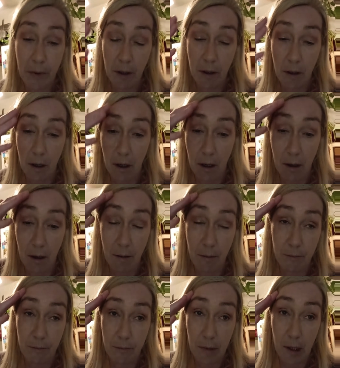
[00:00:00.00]
uh,
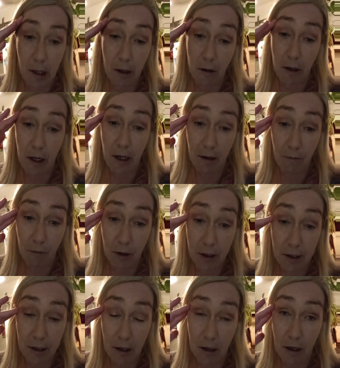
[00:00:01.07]
learning. We're
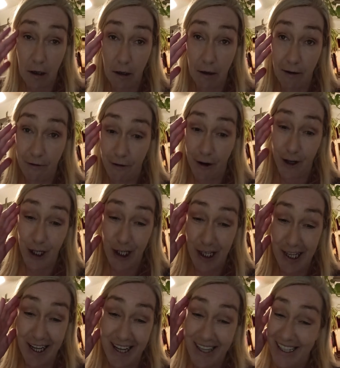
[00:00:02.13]
starting the first
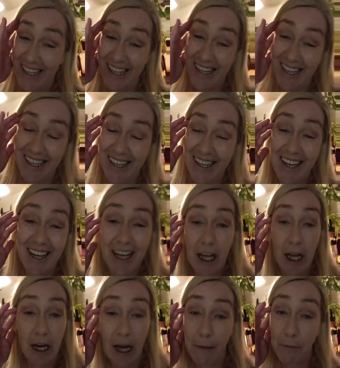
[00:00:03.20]
lesson,
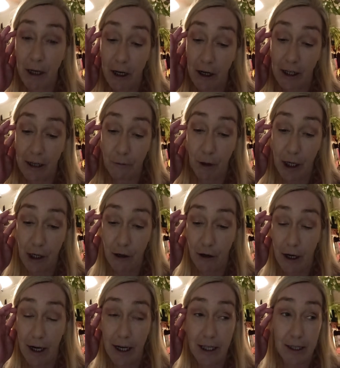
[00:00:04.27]
and I'm learning it with you
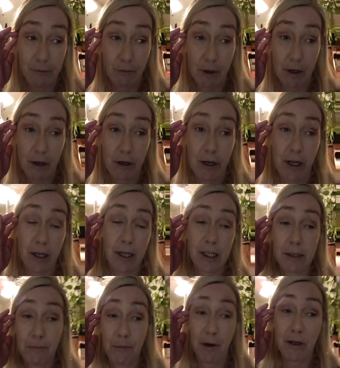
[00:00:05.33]
guys. We're learning this
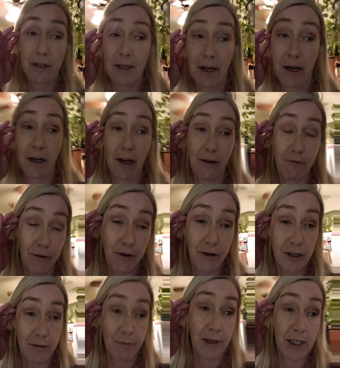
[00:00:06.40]
books that I got for
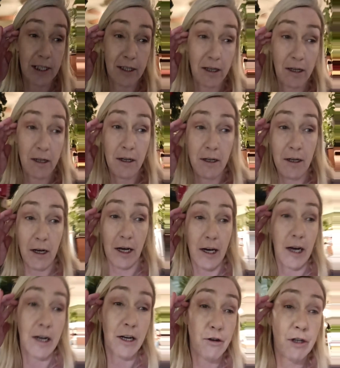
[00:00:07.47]
Christmas. I
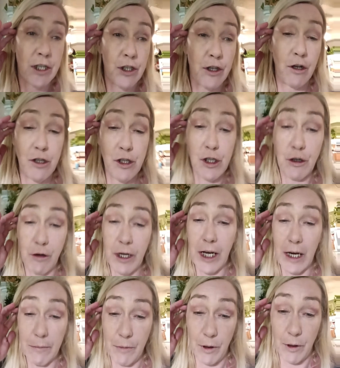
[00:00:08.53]
got a crystal and
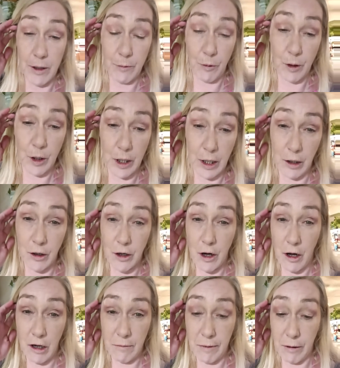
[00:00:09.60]
zodiac book. We're going to learn
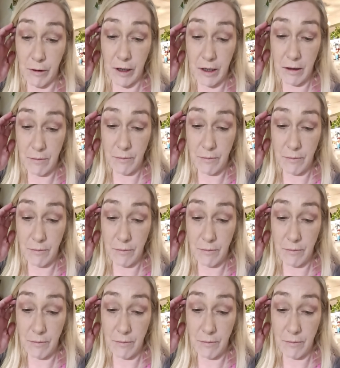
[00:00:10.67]
all about it.